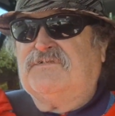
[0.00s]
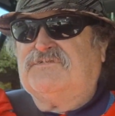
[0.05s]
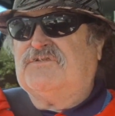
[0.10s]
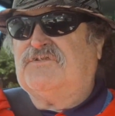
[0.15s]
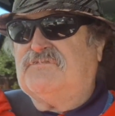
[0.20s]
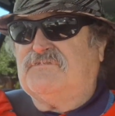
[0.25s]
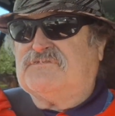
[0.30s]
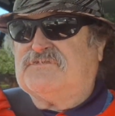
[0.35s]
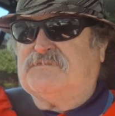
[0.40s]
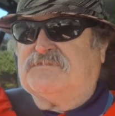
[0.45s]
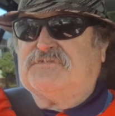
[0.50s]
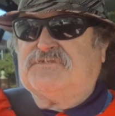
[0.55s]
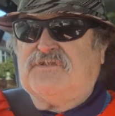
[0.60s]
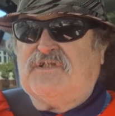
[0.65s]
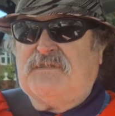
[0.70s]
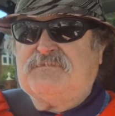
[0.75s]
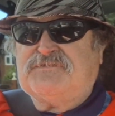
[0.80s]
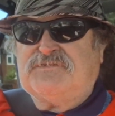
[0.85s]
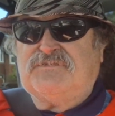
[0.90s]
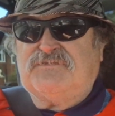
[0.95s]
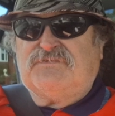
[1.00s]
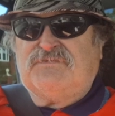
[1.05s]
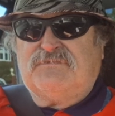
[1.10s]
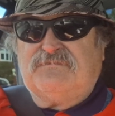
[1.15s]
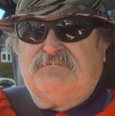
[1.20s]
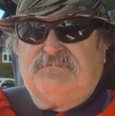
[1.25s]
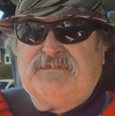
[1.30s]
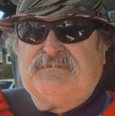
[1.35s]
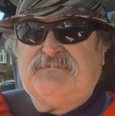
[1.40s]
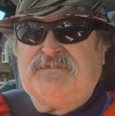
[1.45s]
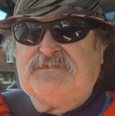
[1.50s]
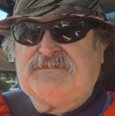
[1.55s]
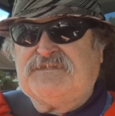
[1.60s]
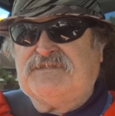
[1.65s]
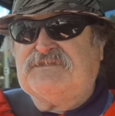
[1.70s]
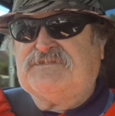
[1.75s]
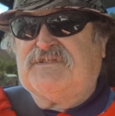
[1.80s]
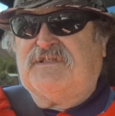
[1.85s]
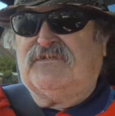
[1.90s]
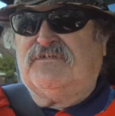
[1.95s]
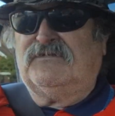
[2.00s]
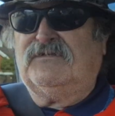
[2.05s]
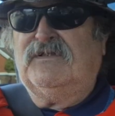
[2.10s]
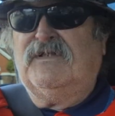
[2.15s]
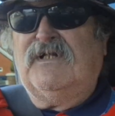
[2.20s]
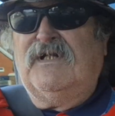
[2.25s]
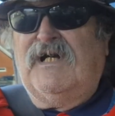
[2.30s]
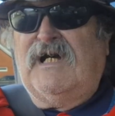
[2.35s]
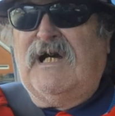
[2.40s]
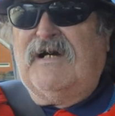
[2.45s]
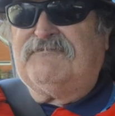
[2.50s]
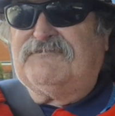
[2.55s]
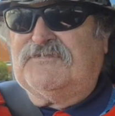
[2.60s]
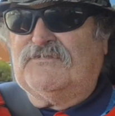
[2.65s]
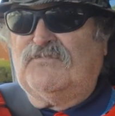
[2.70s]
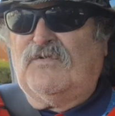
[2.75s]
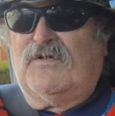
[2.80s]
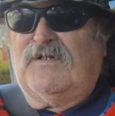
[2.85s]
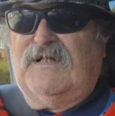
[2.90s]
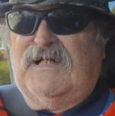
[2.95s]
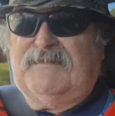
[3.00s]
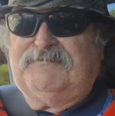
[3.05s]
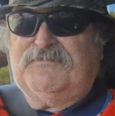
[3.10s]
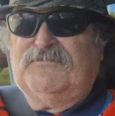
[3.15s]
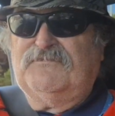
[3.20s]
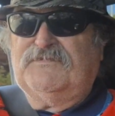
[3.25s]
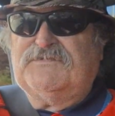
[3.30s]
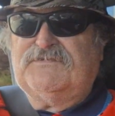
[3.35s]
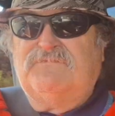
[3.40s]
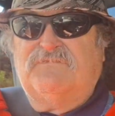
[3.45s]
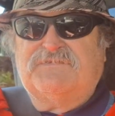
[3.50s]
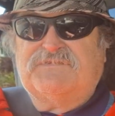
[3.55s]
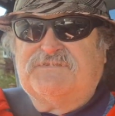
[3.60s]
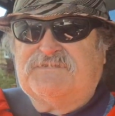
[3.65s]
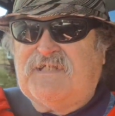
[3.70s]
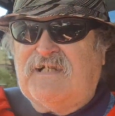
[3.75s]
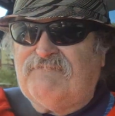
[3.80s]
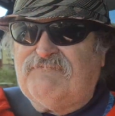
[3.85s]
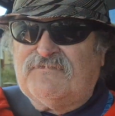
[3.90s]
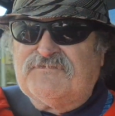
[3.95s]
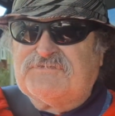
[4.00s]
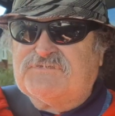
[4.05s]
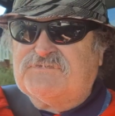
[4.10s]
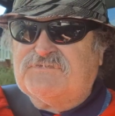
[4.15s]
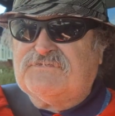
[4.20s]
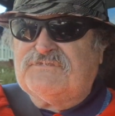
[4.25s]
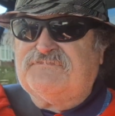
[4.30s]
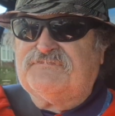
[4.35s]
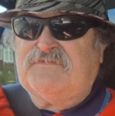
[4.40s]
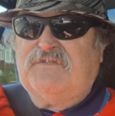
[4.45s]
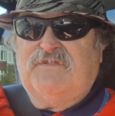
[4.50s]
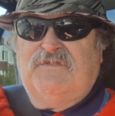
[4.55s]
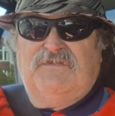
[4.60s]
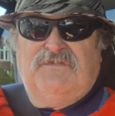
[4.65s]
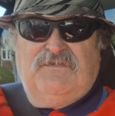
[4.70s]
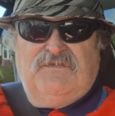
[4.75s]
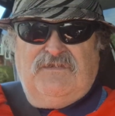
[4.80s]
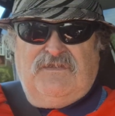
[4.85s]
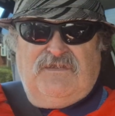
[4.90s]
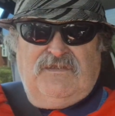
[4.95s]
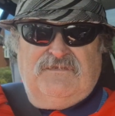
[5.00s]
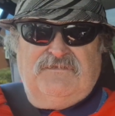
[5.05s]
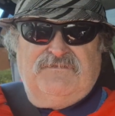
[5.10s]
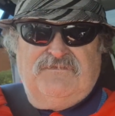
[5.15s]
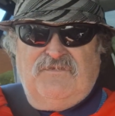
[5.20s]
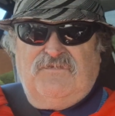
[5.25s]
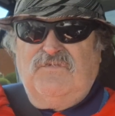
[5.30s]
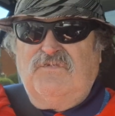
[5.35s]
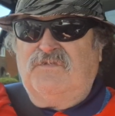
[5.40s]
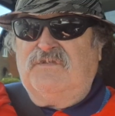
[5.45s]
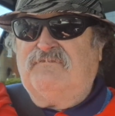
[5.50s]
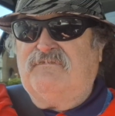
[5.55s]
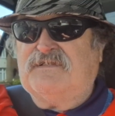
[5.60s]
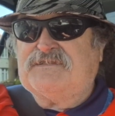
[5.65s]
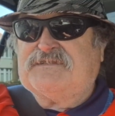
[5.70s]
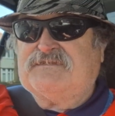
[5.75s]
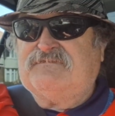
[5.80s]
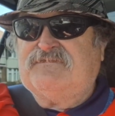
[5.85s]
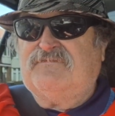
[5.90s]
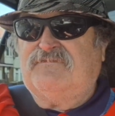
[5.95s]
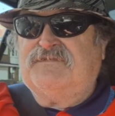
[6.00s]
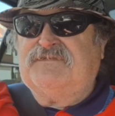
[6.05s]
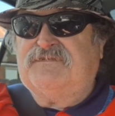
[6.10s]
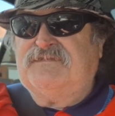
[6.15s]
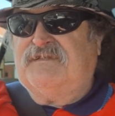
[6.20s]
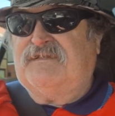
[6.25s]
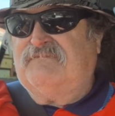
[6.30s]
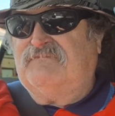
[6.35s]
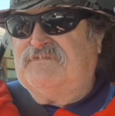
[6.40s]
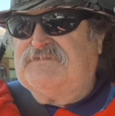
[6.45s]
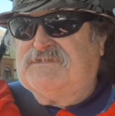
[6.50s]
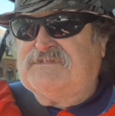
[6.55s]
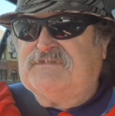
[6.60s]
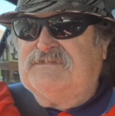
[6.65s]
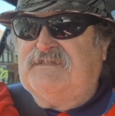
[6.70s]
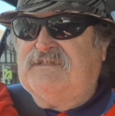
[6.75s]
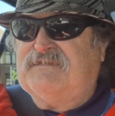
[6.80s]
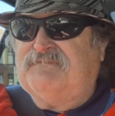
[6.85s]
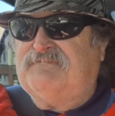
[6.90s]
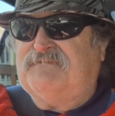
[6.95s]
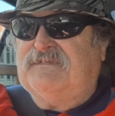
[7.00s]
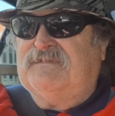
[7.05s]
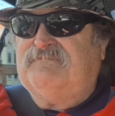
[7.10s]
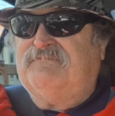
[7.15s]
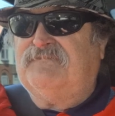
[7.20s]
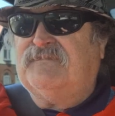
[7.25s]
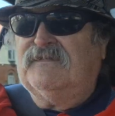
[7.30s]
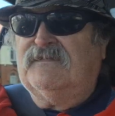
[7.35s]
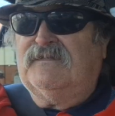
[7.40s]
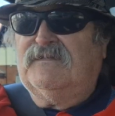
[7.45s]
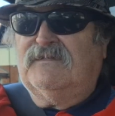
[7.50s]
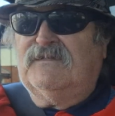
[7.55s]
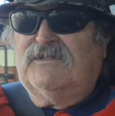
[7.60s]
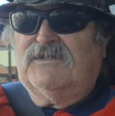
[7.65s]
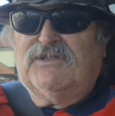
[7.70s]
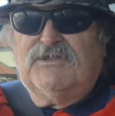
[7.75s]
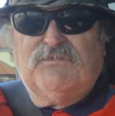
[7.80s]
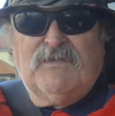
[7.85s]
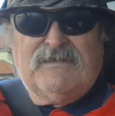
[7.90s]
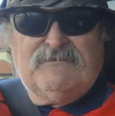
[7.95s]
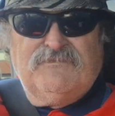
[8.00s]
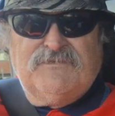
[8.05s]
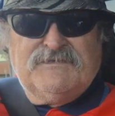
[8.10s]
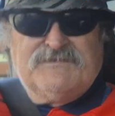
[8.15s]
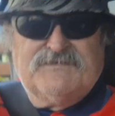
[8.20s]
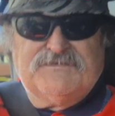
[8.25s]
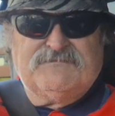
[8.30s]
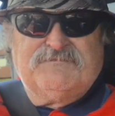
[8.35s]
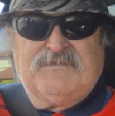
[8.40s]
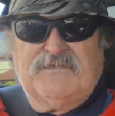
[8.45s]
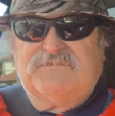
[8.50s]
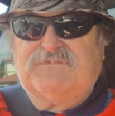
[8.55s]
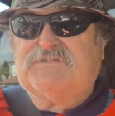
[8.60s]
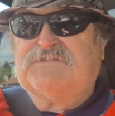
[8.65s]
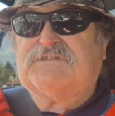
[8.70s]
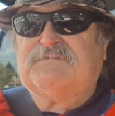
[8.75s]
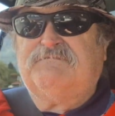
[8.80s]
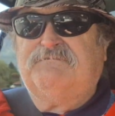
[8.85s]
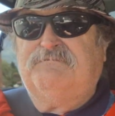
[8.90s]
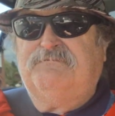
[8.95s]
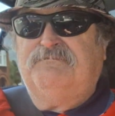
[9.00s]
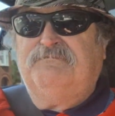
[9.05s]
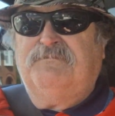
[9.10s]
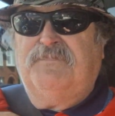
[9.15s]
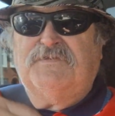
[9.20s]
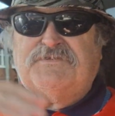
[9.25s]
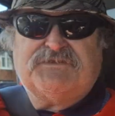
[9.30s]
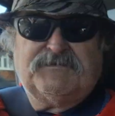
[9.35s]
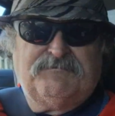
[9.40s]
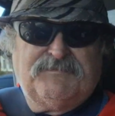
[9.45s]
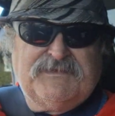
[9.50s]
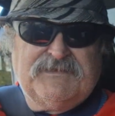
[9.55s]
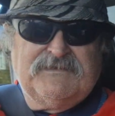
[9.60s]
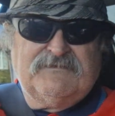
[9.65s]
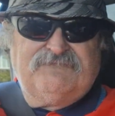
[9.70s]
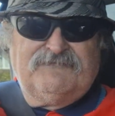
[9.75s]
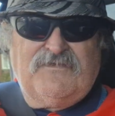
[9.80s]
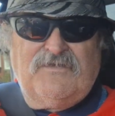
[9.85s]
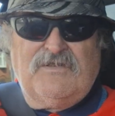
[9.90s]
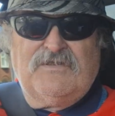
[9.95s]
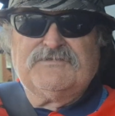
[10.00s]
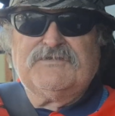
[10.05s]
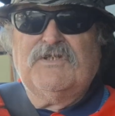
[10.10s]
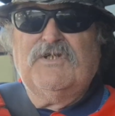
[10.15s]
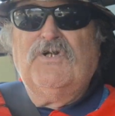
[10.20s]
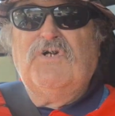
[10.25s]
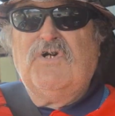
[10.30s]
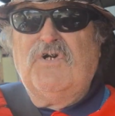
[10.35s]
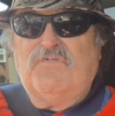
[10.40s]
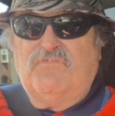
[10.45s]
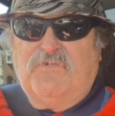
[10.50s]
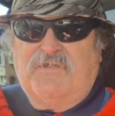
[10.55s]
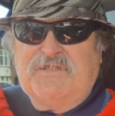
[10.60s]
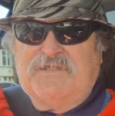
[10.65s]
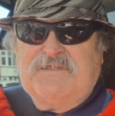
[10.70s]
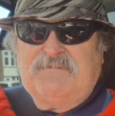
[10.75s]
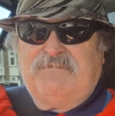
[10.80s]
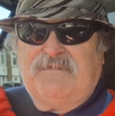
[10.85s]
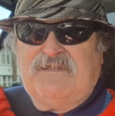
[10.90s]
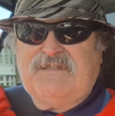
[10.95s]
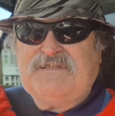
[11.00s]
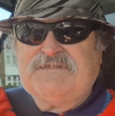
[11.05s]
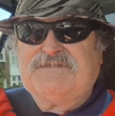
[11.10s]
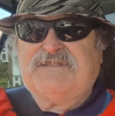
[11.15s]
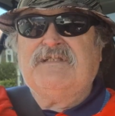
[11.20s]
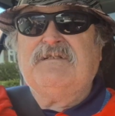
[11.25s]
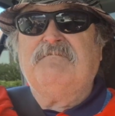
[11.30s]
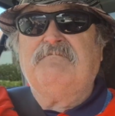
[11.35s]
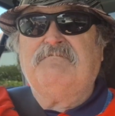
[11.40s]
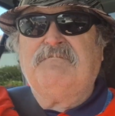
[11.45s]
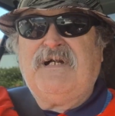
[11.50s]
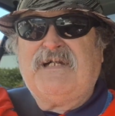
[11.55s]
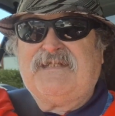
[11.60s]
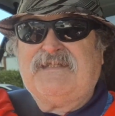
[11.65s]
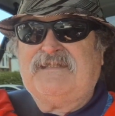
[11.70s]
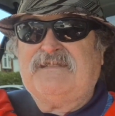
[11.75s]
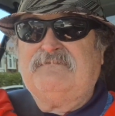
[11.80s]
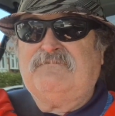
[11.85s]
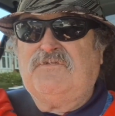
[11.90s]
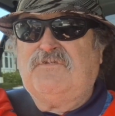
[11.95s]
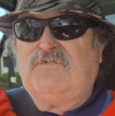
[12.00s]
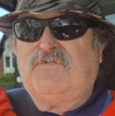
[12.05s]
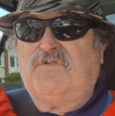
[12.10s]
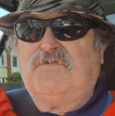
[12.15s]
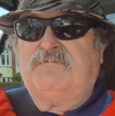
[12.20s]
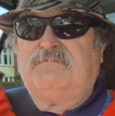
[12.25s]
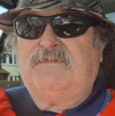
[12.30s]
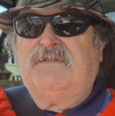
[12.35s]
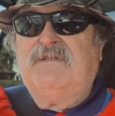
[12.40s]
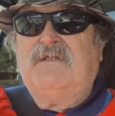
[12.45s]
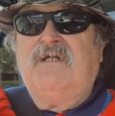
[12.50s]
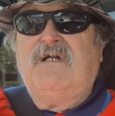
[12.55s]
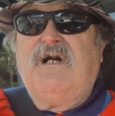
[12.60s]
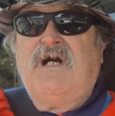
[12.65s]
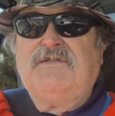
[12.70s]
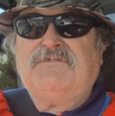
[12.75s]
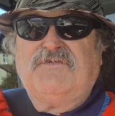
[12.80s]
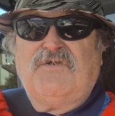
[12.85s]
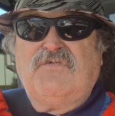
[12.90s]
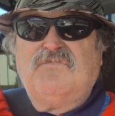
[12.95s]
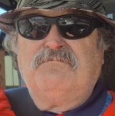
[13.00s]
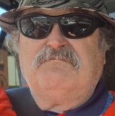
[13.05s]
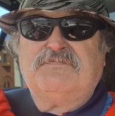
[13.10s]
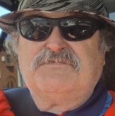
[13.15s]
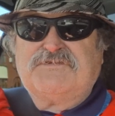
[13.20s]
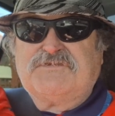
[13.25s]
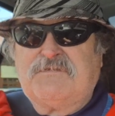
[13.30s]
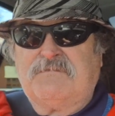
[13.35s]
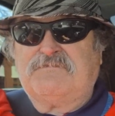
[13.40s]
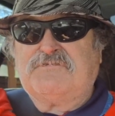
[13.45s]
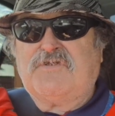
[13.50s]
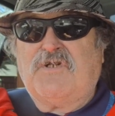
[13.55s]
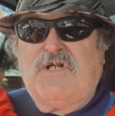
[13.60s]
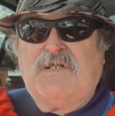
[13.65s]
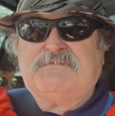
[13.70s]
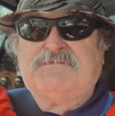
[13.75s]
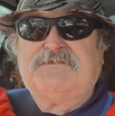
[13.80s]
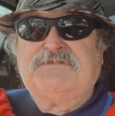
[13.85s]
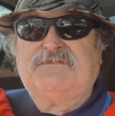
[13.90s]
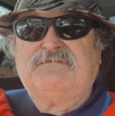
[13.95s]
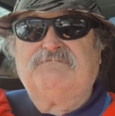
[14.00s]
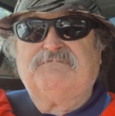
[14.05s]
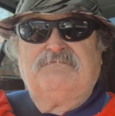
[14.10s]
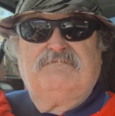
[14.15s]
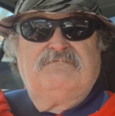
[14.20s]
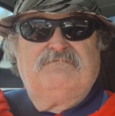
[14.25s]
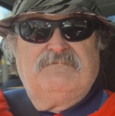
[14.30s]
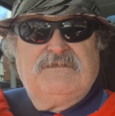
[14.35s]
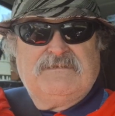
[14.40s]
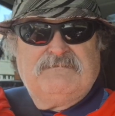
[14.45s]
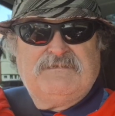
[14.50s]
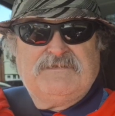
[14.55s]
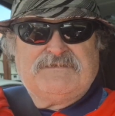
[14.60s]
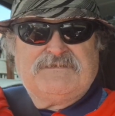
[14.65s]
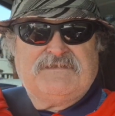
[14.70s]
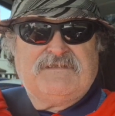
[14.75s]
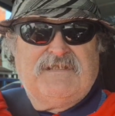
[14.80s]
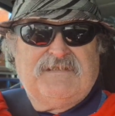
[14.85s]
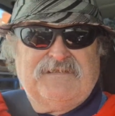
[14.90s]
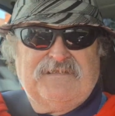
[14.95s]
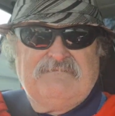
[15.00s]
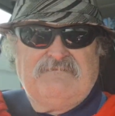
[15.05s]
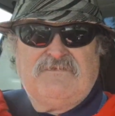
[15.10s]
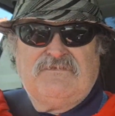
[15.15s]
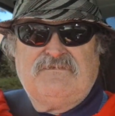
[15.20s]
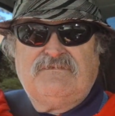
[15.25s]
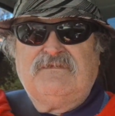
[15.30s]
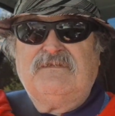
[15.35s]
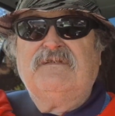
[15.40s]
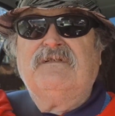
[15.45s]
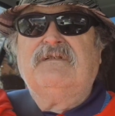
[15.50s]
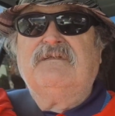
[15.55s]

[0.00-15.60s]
I don't subscribe to your BBC channel after what happened with the Savile stuff and all the rest of it with um, what's his name, um, Huw Edwards, and just a bunch of paedophiles are running the place backing them all up, I don't subscribe to the BBC anymore.